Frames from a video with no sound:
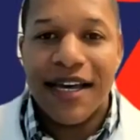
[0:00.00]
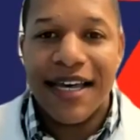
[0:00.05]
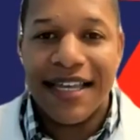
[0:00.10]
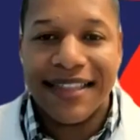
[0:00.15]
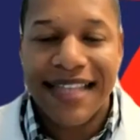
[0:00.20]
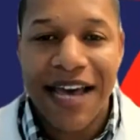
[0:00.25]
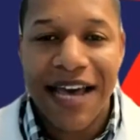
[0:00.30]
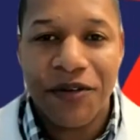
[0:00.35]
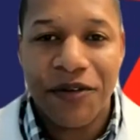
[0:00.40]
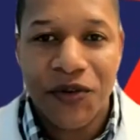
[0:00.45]

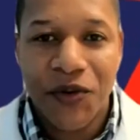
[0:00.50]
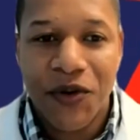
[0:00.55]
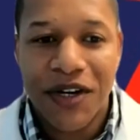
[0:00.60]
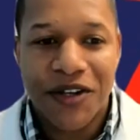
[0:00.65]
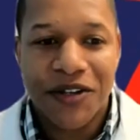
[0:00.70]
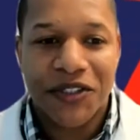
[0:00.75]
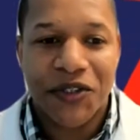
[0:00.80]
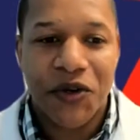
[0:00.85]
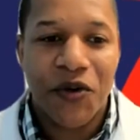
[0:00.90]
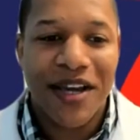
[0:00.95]
that was one of
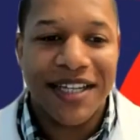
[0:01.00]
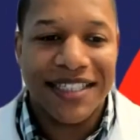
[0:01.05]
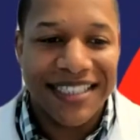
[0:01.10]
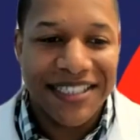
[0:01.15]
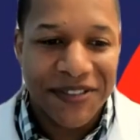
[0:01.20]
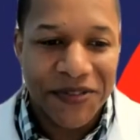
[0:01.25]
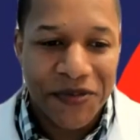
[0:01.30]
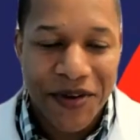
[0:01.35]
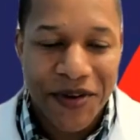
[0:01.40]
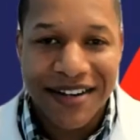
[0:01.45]
those
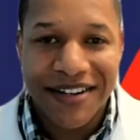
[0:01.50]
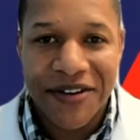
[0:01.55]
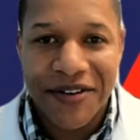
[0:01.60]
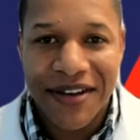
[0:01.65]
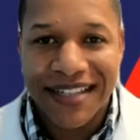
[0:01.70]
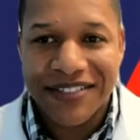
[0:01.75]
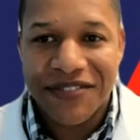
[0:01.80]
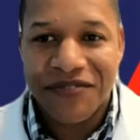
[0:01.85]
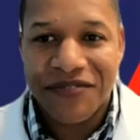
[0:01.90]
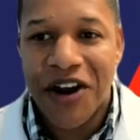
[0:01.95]
questions where,
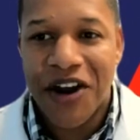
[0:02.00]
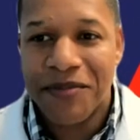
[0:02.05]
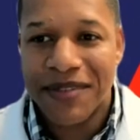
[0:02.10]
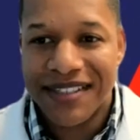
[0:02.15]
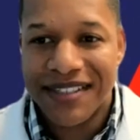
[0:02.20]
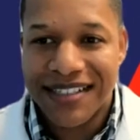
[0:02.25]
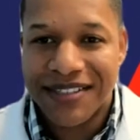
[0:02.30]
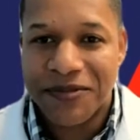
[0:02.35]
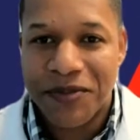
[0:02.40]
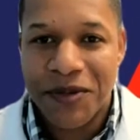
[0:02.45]
as a
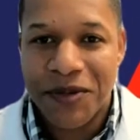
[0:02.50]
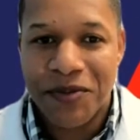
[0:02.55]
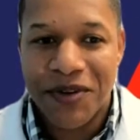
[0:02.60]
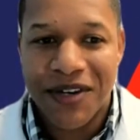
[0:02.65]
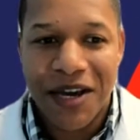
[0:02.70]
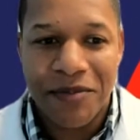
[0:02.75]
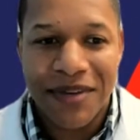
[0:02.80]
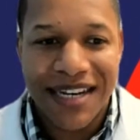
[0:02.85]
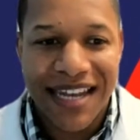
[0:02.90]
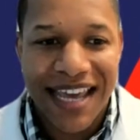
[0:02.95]
pharmacist, people
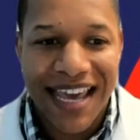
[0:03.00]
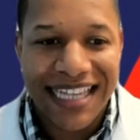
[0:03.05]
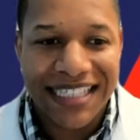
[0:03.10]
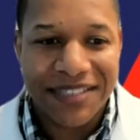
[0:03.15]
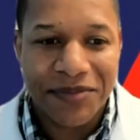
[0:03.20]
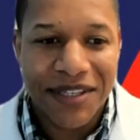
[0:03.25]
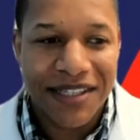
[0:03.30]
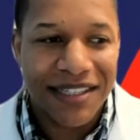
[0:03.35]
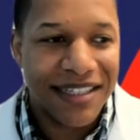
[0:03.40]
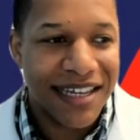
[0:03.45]
come in and ask
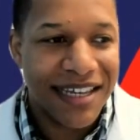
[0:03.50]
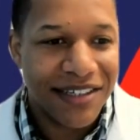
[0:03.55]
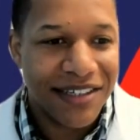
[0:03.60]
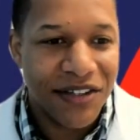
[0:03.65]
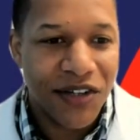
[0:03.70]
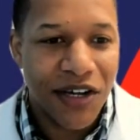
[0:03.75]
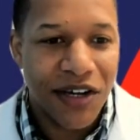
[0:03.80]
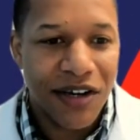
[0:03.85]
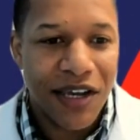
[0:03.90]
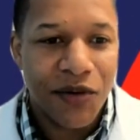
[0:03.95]
me like,
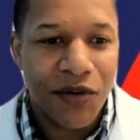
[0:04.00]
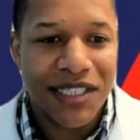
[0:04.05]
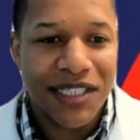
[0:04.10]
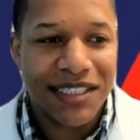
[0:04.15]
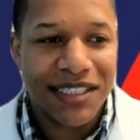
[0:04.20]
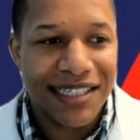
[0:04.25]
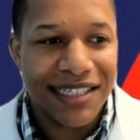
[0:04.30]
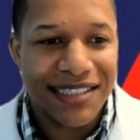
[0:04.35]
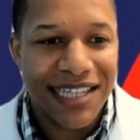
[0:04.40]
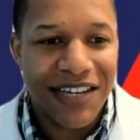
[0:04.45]
hey, what
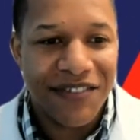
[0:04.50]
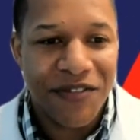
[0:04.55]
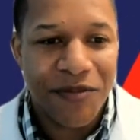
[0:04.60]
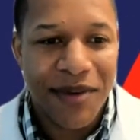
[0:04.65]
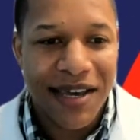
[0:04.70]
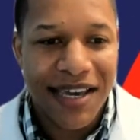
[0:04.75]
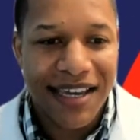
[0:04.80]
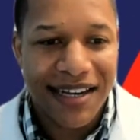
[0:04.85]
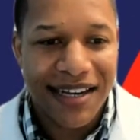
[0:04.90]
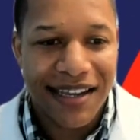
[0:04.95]
should I take for
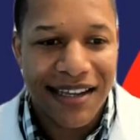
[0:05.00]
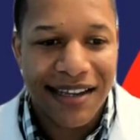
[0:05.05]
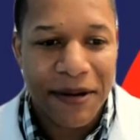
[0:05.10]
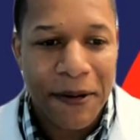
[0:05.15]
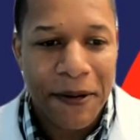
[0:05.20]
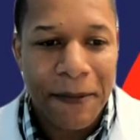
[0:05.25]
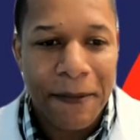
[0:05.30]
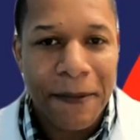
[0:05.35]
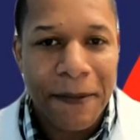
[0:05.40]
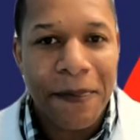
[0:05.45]
my headache?
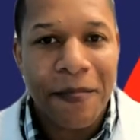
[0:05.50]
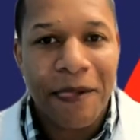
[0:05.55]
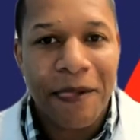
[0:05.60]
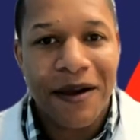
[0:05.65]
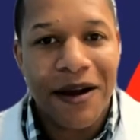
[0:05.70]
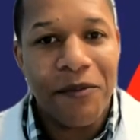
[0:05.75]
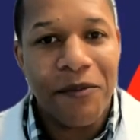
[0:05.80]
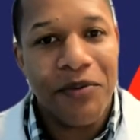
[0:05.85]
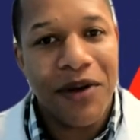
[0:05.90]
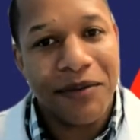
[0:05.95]

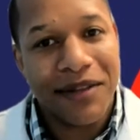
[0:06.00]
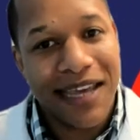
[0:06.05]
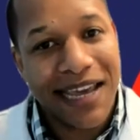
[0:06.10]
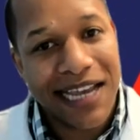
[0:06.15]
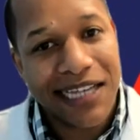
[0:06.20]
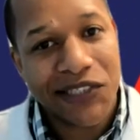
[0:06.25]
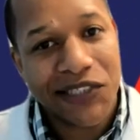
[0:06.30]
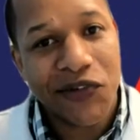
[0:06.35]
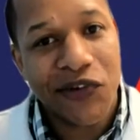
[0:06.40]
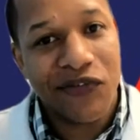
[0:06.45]
I'm gonna probably
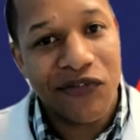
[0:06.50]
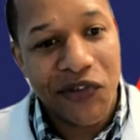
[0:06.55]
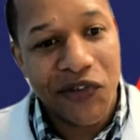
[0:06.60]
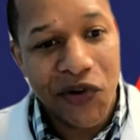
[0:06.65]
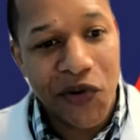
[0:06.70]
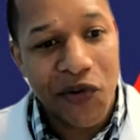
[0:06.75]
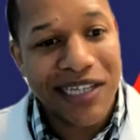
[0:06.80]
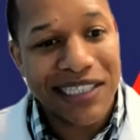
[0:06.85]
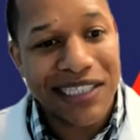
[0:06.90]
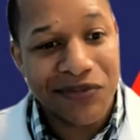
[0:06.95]
ask you a few
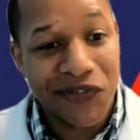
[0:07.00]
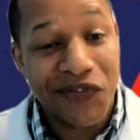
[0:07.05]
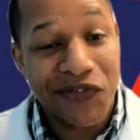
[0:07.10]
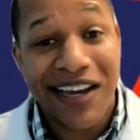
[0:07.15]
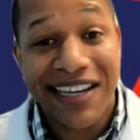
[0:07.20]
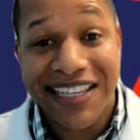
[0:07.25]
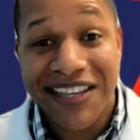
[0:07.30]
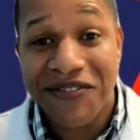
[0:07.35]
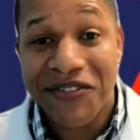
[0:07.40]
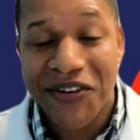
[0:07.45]
questions before
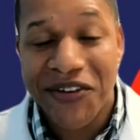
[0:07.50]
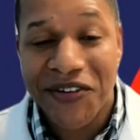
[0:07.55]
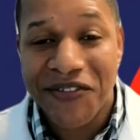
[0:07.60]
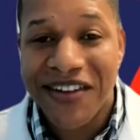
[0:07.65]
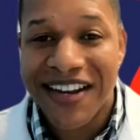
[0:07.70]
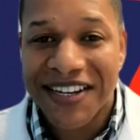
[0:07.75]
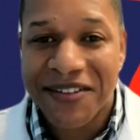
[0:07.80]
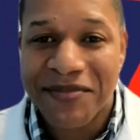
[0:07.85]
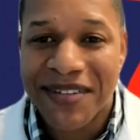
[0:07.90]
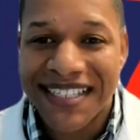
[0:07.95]
I give you a
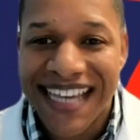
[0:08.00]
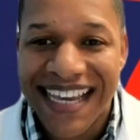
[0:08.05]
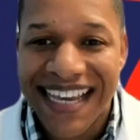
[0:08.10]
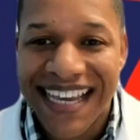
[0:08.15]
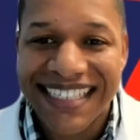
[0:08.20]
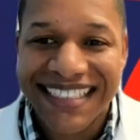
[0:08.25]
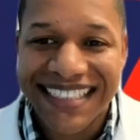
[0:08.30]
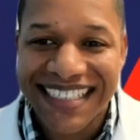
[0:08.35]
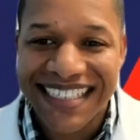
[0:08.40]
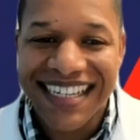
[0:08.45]

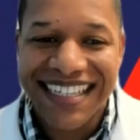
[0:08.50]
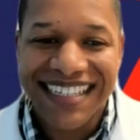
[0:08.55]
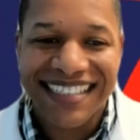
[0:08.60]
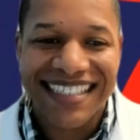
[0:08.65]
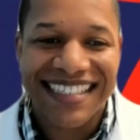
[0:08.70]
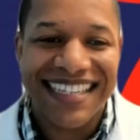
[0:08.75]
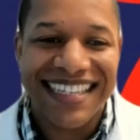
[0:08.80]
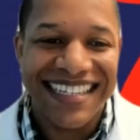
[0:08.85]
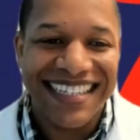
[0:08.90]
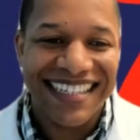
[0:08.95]
recommendation.
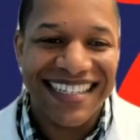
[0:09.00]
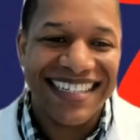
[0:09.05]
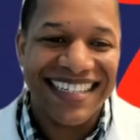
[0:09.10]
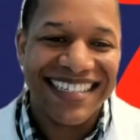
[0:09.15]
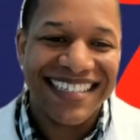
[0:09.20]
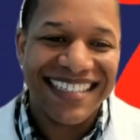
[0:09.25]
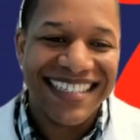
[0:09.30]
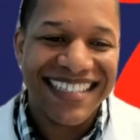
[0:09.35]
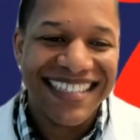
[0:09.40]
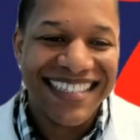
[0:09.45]

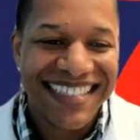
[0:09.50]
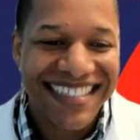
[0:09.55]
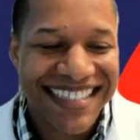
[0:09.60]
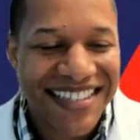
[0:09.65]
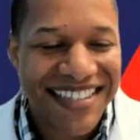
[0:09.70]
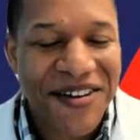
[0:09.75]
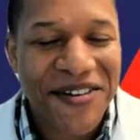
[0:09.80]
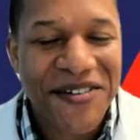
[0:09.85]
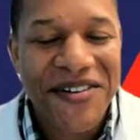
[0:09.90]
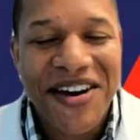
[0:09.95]

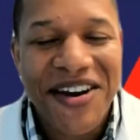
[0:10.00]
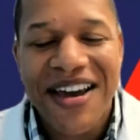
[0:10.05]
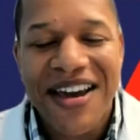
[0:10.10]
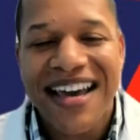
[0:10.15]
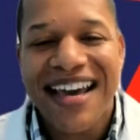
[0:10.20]
So